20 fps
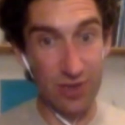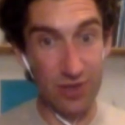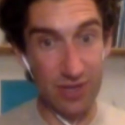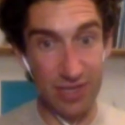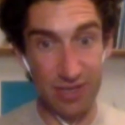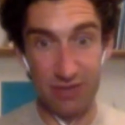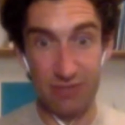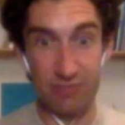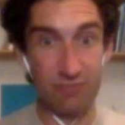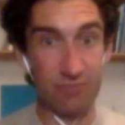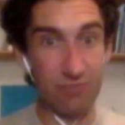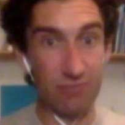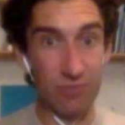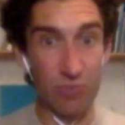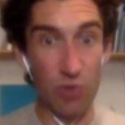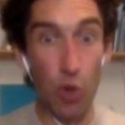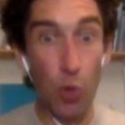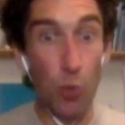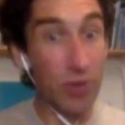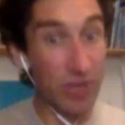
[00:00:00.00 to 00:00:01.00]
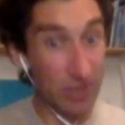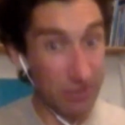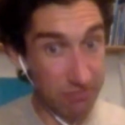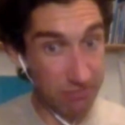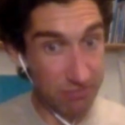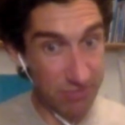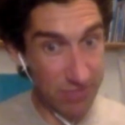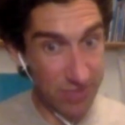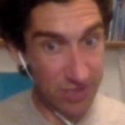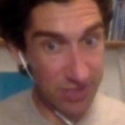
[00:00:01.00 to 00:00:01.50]
of the learning
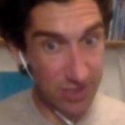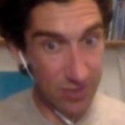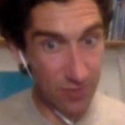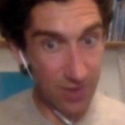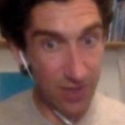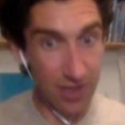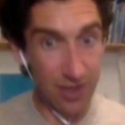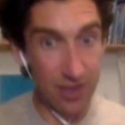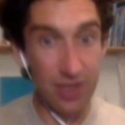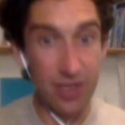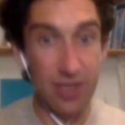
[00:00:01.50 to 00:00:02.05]
open, as it were.